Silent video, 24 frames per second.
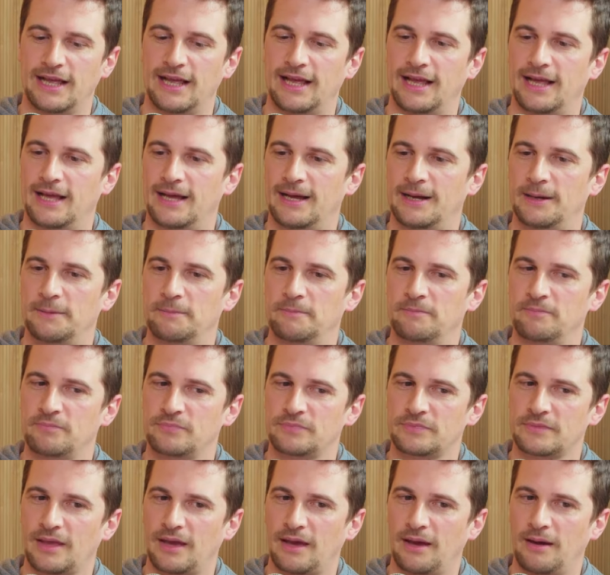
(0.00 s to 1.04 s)
Um,
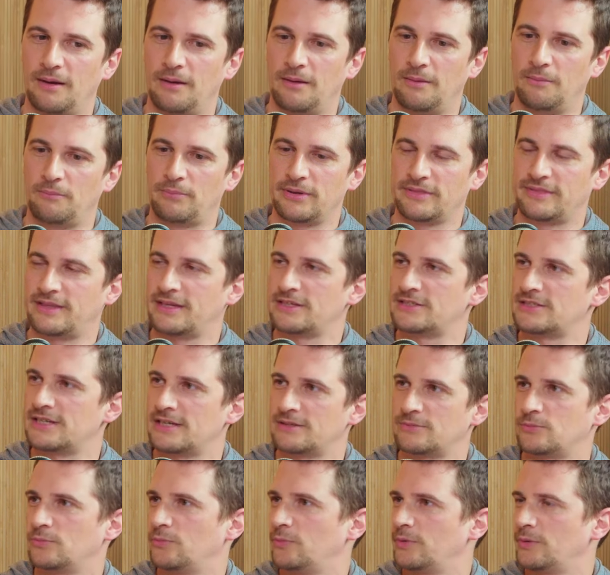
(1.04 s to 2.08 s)
but they
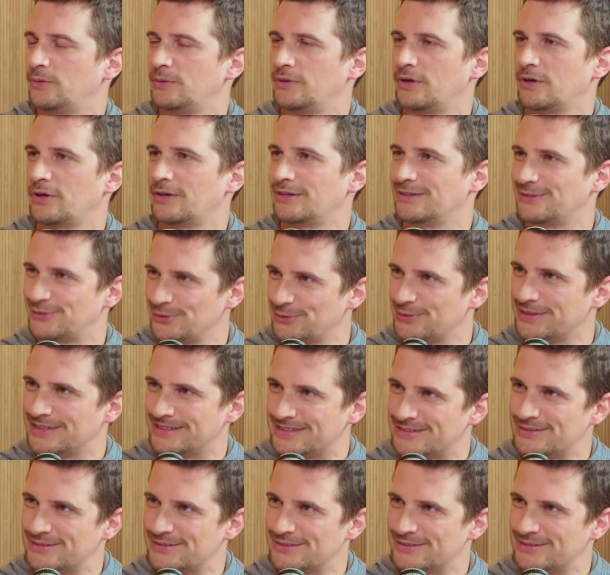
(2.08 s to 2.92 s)
said we were not going to do it.